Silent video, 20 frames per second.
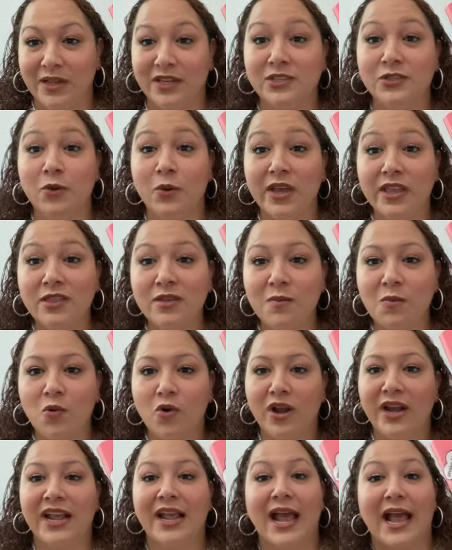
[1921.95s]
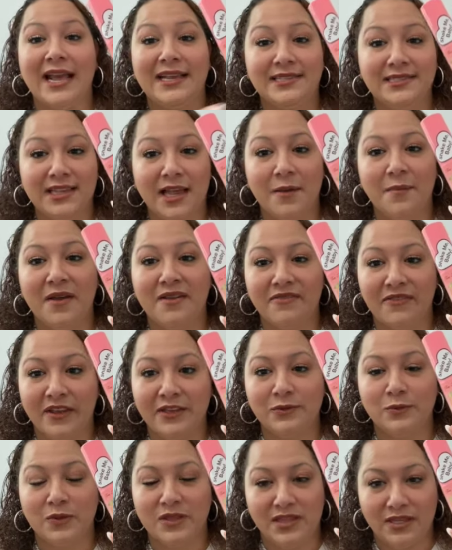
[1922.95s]
So in the morning, I set my face
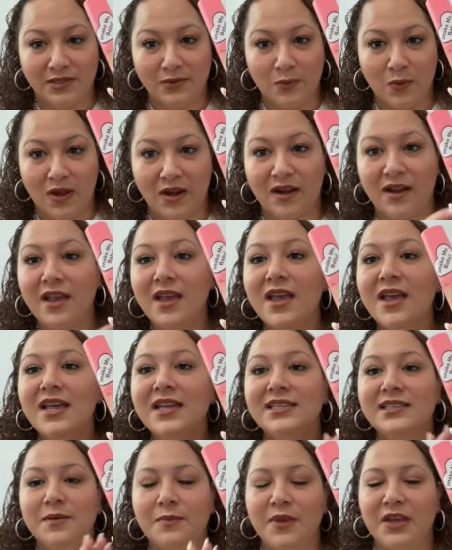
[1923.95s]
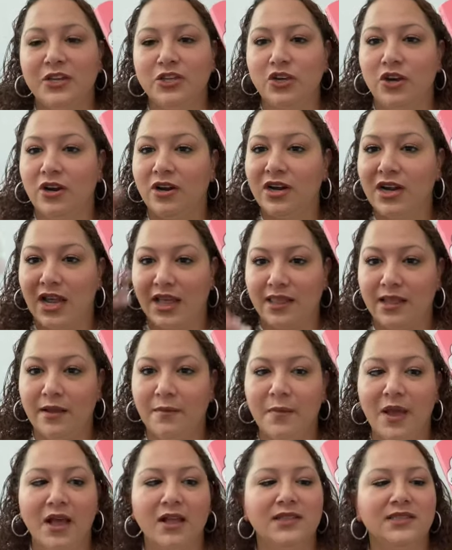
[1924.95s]
with this one to make sure nothing
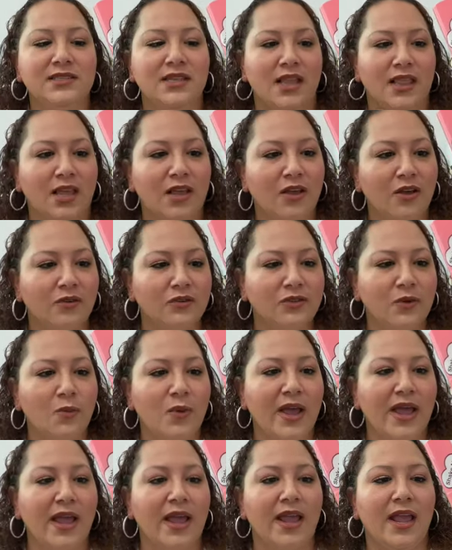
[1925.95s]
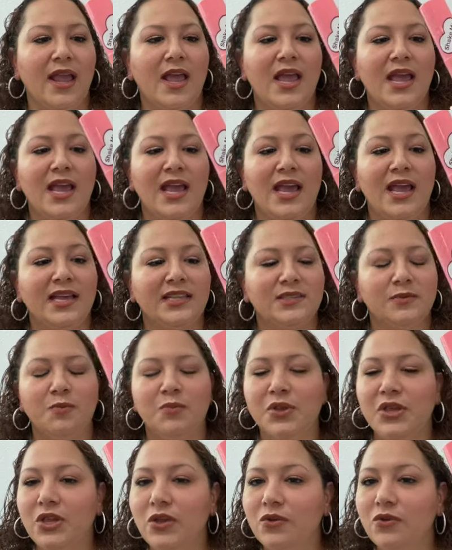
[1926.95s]
melts, nothing goes away. It's
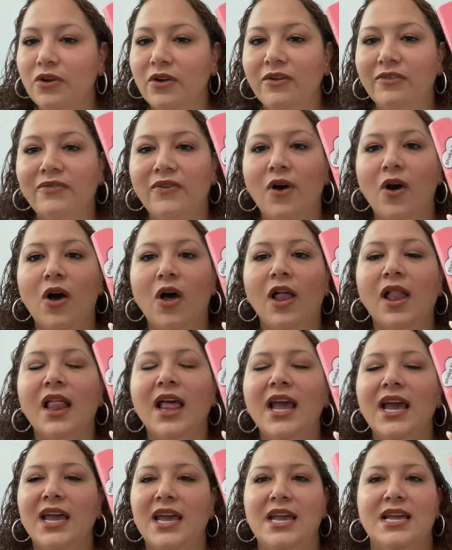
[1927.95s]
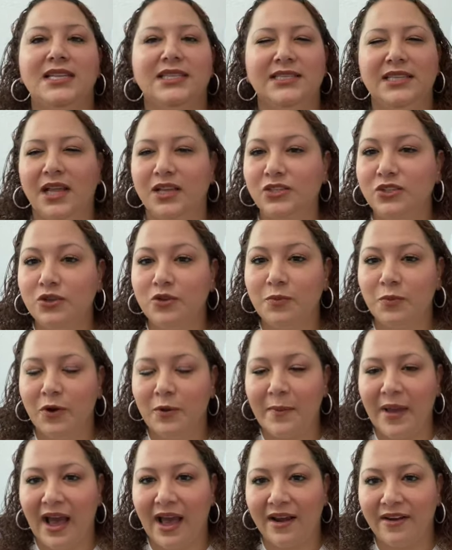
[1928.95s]
beautiful. It's not super
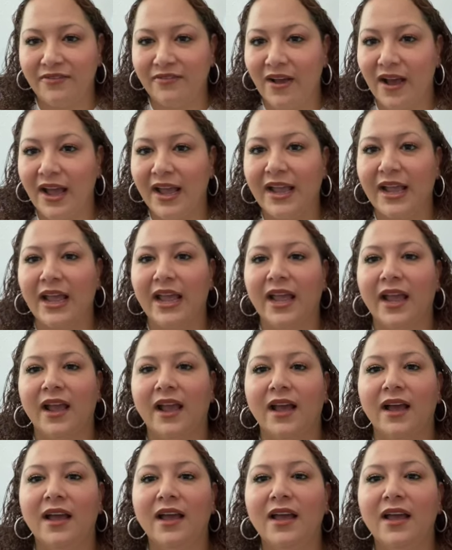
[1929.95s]
mattifying.